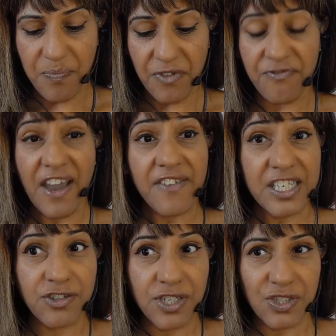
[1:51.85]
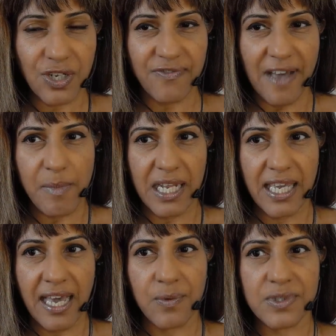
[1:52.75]
Very traditional
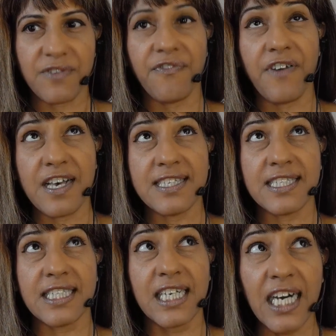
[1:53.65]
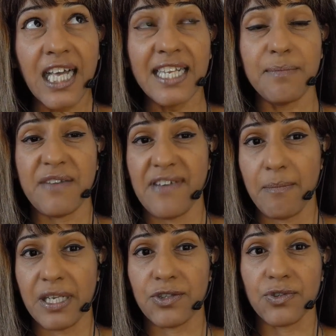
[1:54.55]
family. I was the first girl in my
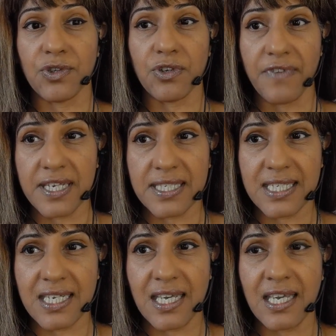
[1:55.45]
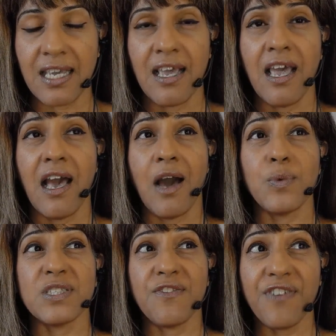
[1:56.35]
family to go to university. I
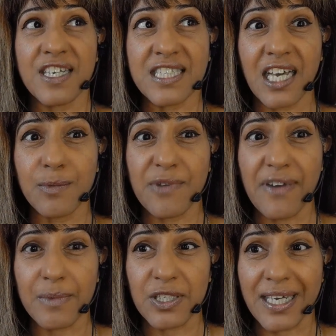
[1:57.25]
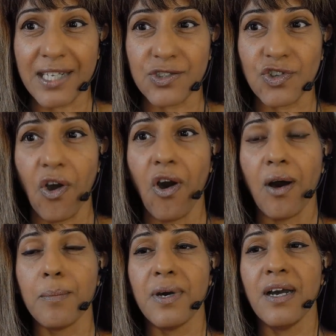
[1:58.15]
was the first girl in my family to get a
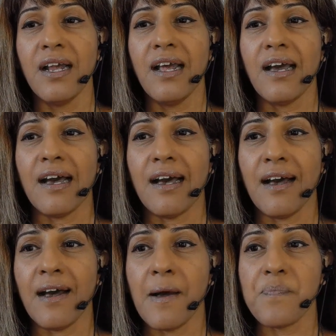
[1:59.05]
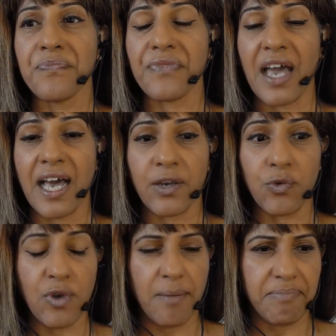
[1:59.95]
job. I
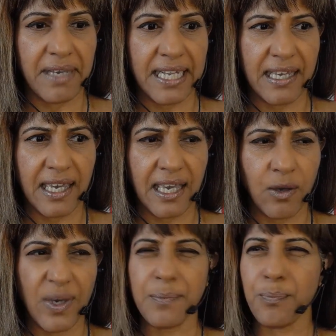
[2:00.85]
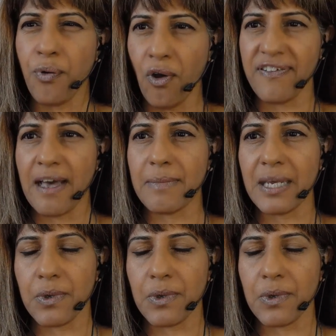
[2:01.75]
grew up in a quite a poor family.